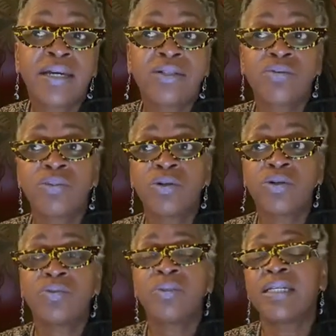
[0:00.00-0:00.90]
as
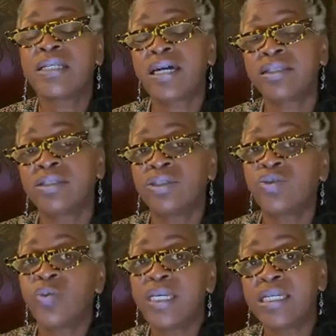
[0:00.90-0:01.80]
opposed to being locked into
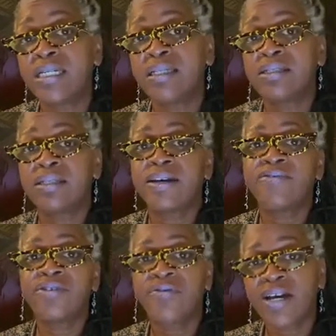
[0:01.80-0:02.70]
weekends and
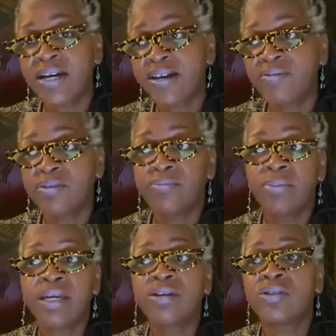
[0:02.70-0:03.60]
after 5 and
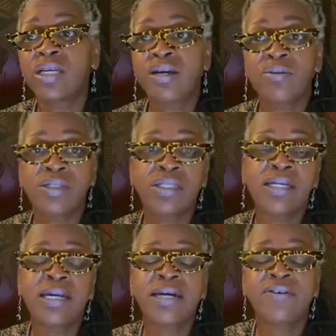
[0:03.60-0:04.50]
banker's hours and
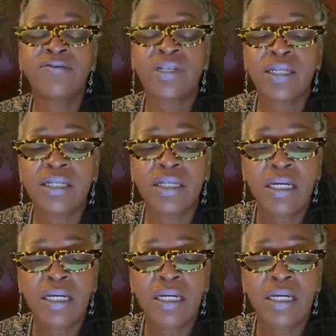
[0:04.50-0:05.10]
that kind of thing.